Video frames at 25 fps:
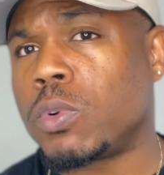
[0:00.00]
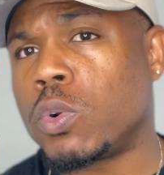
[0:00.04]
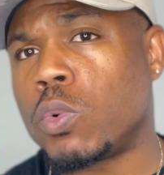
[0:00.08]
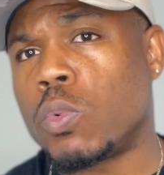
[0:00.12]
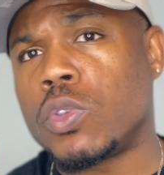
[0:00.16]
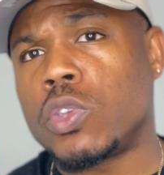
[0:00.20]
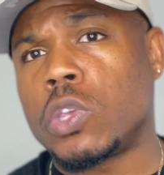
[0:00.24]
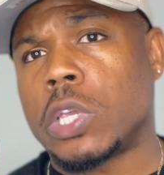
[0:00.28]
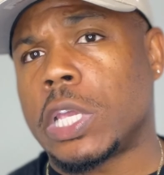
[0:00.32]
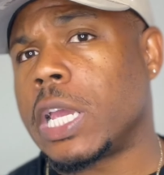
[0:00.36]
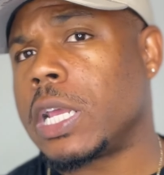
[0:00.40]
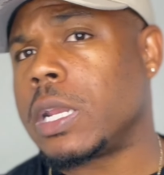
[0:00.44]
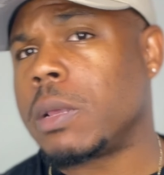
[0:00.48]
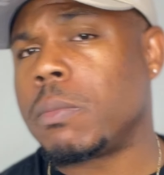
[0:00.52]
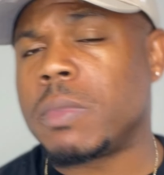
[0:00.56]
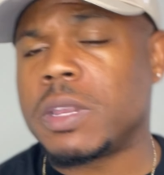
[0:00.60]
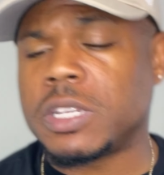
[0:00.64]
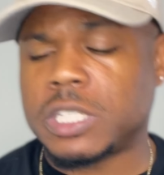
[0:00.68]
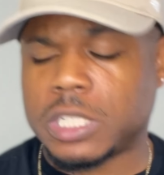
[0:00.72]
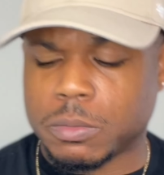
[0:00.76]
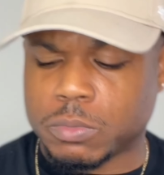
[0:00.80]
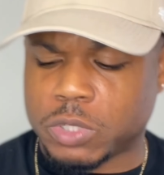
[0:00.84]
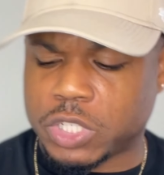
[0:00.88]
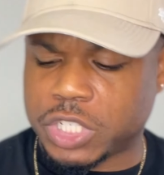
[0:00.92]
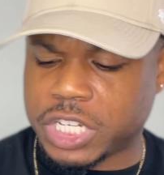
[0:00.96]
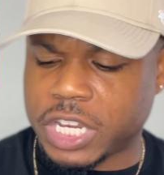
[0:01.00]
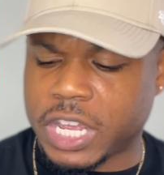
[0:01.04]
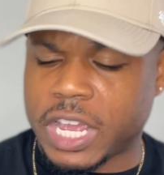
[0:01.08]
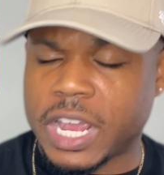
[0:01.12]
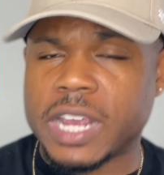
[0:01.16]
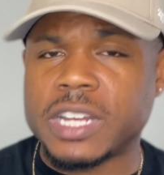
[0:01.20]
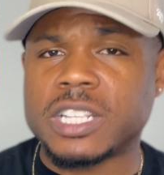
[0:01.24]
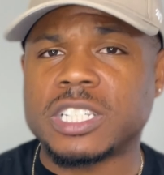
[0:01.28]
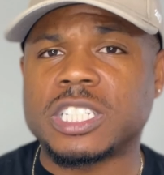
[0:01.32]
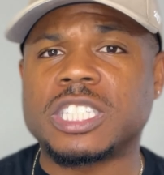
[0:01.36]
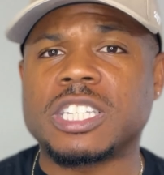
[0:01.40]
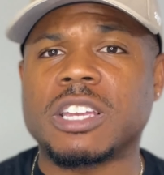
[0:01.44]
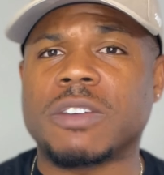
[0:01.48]
When you get them in some shade
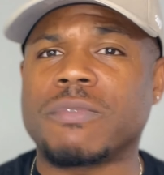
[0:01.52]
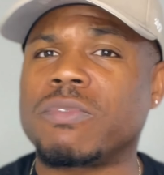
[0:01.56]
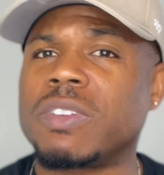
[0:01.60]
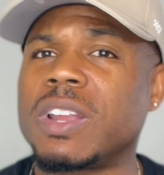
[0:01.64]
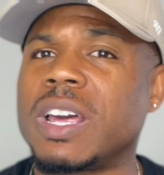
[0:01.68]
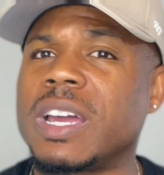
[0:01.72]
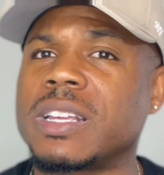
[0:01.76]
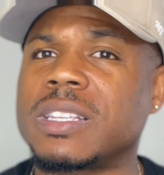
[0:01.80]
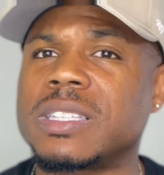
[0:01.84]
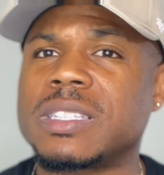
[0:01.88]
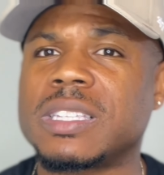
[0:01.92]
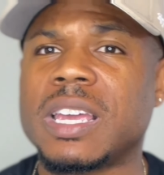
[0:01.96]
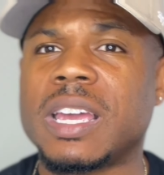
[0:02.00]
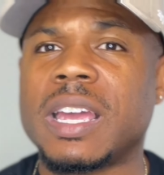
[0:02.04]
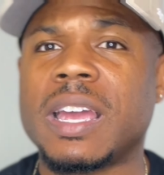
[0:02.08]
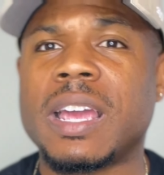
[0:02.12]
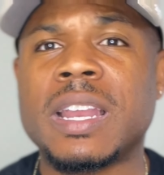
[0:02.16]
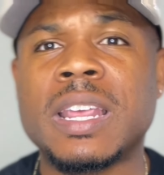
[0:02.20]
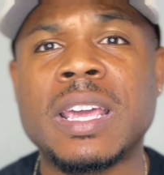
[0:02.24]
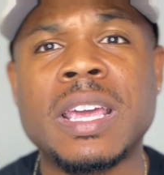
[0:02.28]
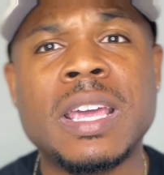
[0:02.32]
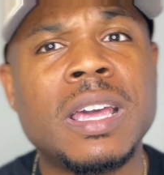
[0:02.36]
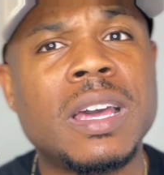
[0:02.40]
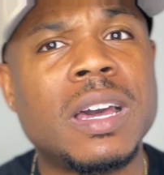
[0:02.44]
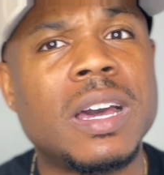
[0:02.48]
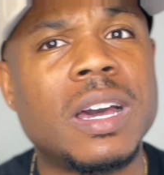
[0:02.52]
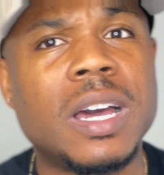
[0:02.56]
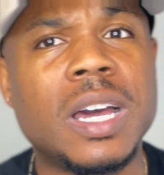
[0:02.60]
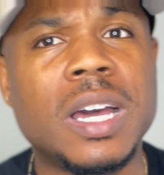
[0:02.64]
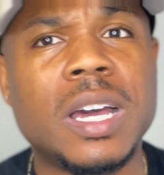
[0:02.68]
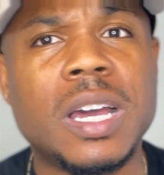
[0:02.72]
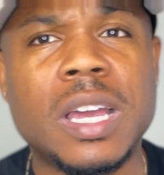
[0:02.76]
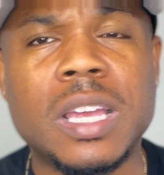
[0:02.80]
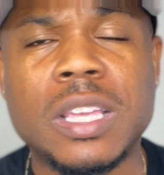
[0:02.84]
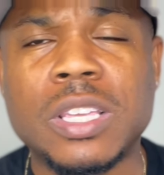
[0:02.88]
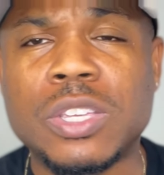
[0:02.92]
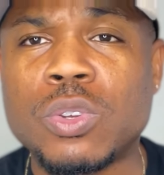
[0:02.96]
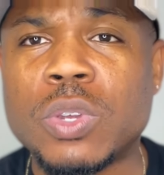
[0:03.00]
and stuff like that,
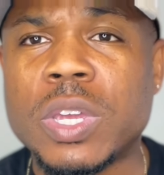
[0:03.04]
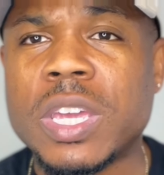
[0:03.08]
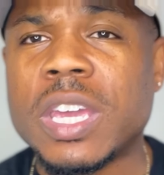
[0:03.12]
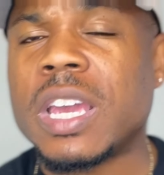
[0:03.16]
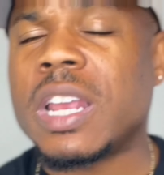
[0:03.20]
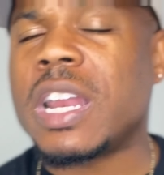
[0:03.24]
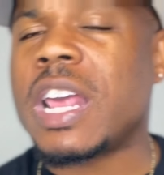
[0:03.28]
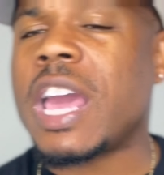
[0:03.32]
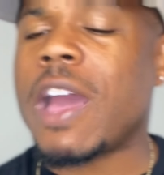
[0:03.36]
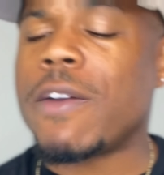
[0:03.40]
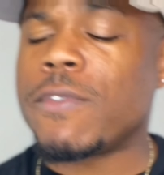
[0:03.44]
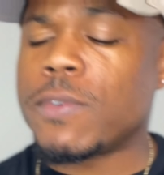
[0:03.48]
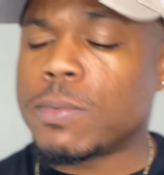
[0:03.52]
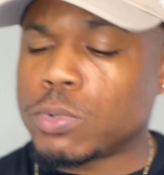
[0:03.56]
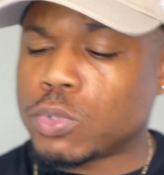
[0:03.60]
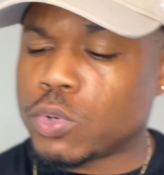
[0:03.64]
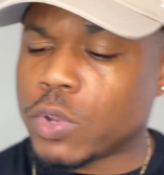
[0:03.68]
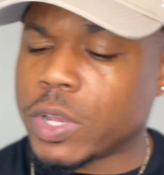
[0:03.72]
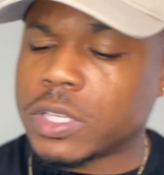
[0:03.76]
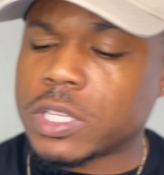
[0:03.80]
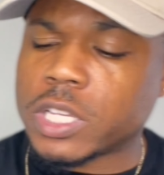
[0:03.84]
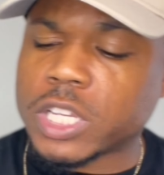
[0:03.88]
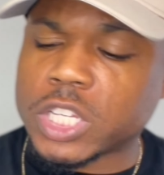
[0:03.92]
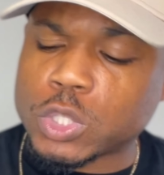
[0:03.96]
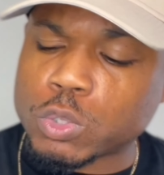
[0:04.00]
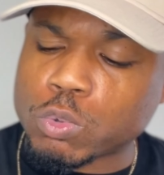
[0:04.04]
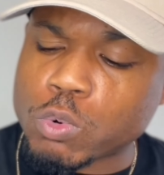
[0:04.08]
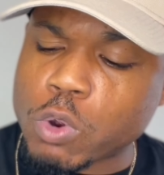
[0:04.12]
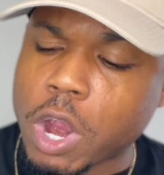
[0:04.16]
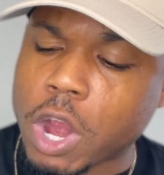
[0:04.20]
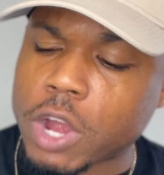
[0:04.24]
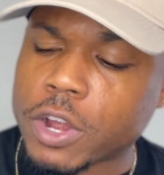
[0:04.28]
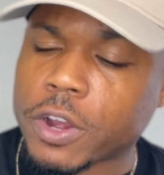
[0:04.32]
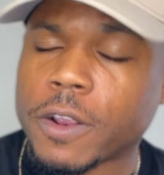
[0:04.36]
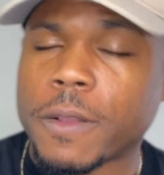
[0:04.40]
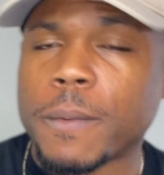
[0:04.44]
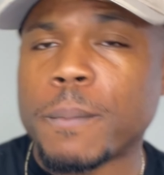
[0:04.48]
you can have them drink this water.